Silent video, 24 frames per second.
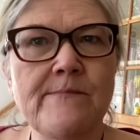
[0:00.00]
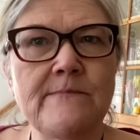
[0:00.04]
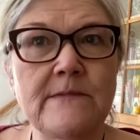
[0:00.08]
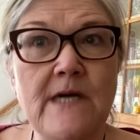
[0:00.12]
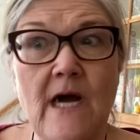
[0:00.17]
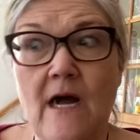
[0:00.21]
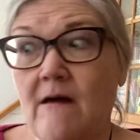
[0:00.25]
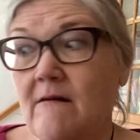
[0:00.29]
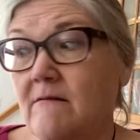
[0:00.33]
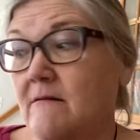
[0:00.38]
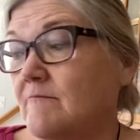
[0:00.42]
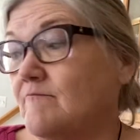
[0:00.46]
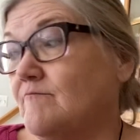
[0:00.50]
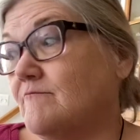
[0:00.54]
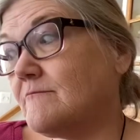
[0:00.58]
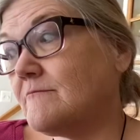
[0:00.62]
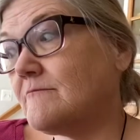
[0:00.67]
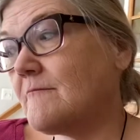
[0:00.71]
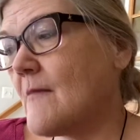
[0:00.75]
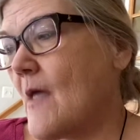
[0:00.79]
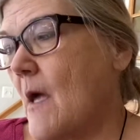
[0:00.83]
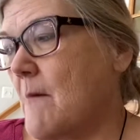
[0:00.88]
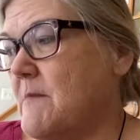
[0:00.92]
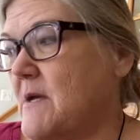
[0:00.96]
I
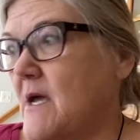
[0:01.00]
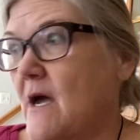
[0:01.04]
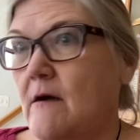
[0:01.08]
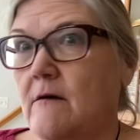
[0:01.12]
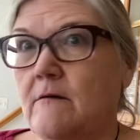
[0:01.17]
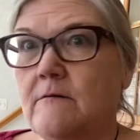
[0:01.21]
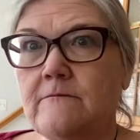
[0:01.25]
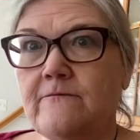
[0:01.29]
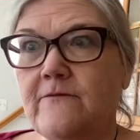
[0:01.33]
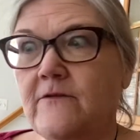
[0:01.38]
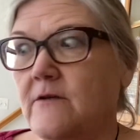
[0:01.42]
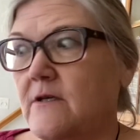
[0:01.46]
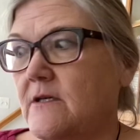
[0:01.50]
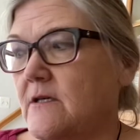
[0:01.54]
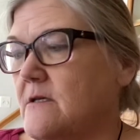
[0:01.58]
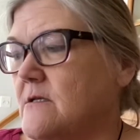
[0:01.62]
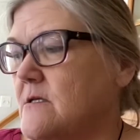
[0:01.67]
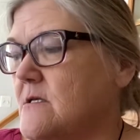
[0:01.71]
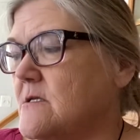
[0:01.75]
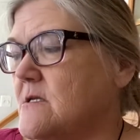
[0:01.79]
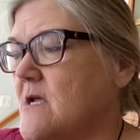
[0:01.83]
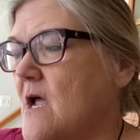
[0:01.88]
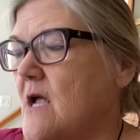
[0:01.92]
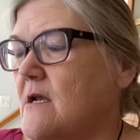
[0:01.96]
mean, I don't feel like it
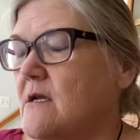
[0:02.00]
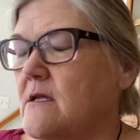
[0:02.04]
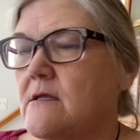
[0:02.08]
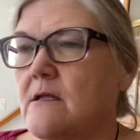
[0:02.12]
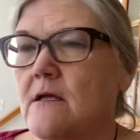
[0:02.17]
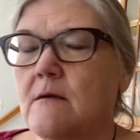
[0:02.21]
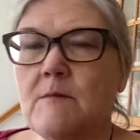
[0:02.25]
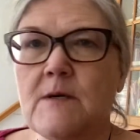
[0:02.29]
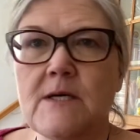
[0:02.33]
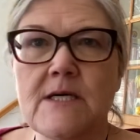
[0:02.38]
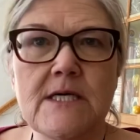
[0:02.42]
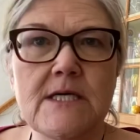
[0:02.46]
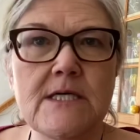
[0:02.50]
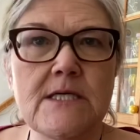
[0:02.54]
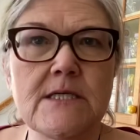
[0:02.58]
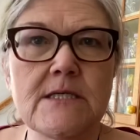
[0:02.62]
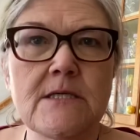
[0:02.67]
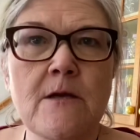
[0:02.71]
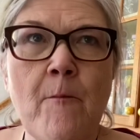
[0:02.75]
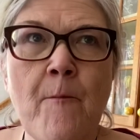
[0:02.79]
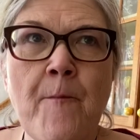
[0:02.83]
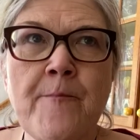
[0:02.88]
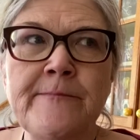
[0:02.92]
needs anything because